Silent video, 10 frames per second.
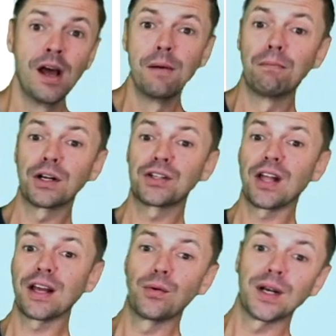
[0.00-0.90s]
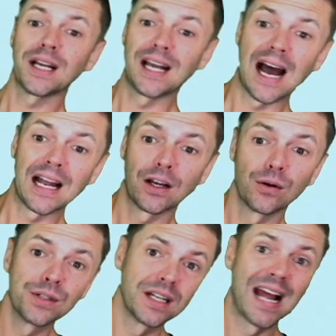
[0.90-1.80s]
Much like when a guy goes
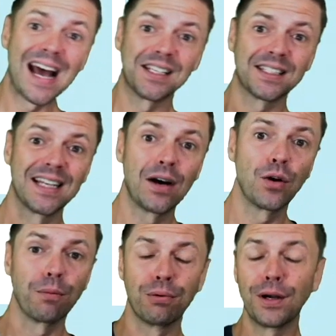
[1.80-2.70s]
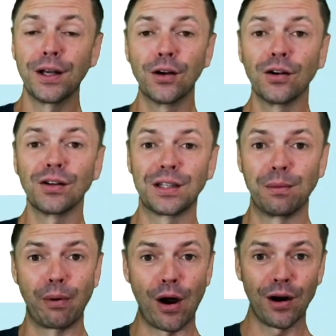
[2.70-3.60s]
and asks out a pretty girl at the
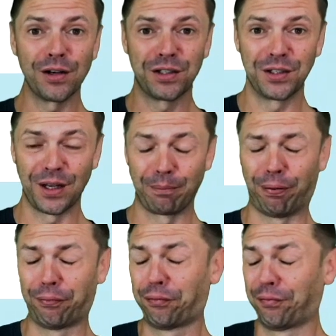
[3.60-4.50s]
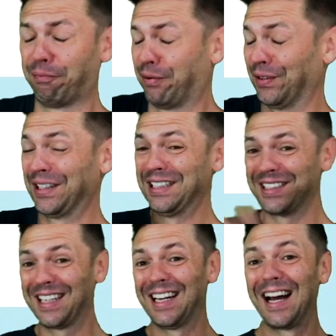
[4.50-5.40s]
bar and she's like, please
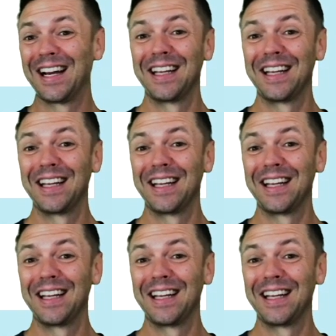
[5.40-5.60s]
get out of